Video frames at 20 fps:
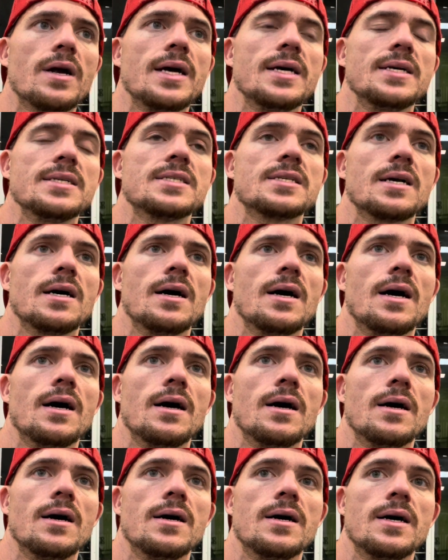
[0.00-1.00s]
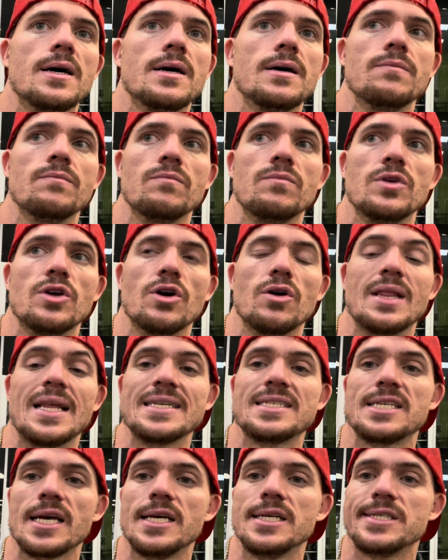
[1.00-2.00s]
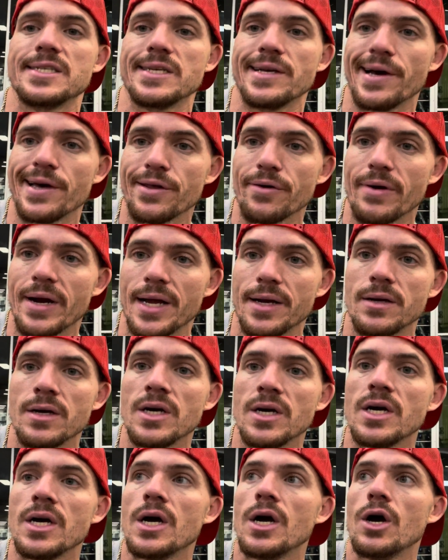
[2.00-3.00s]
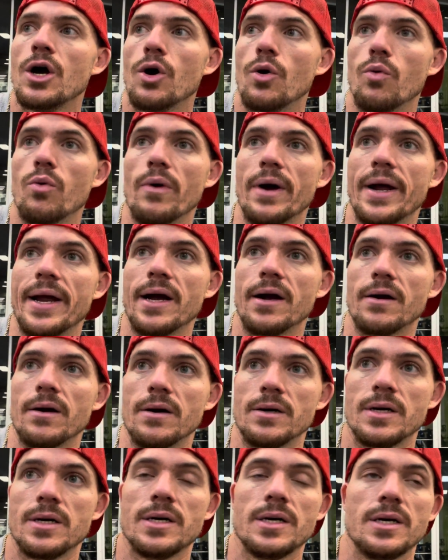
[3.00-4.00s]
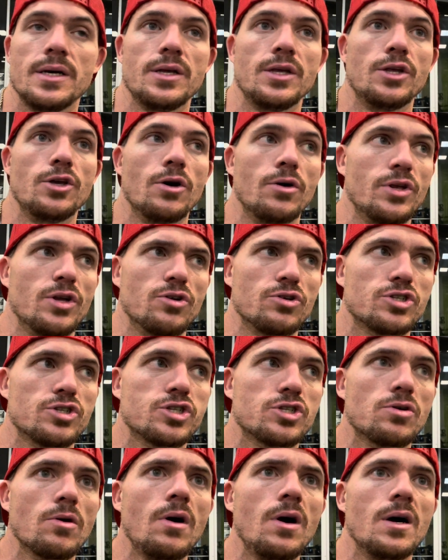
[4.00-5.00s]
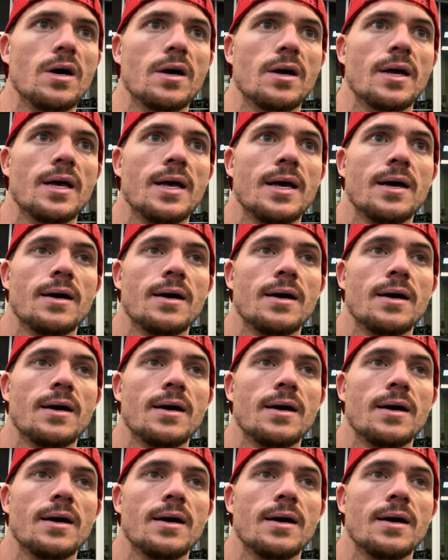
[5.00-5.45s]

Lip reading: as, you know, let's say it's the other end where, you know, you're strong,